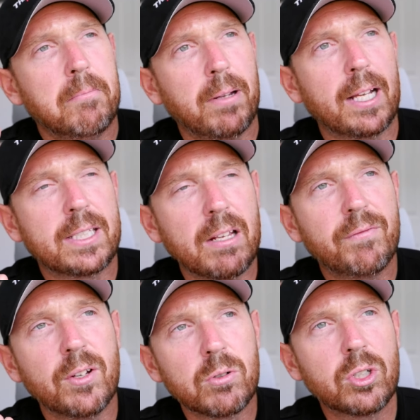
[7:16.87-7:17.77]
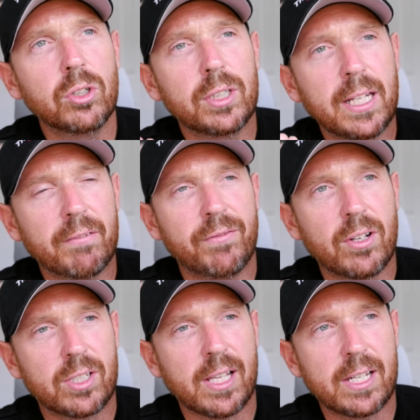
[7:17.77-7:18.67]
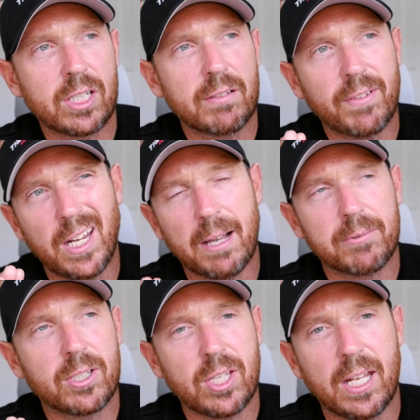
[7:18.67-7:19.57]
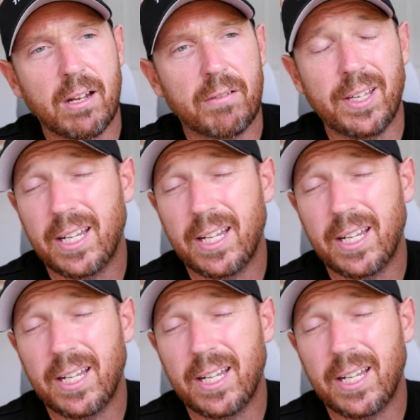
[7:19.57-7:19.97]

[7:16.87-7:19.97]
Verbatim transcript: But I did feel good in that first stage of the event, up to 10 and a half,